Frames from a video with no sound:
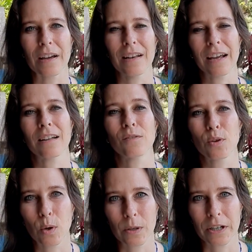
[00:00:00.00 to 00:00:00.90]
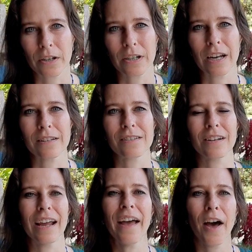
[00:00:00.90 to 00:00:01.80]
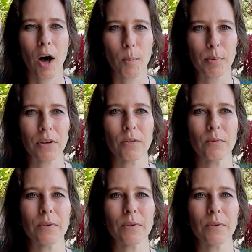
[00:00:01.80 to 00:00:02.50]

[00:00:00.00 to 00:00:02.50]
like a lawyer that's going to help you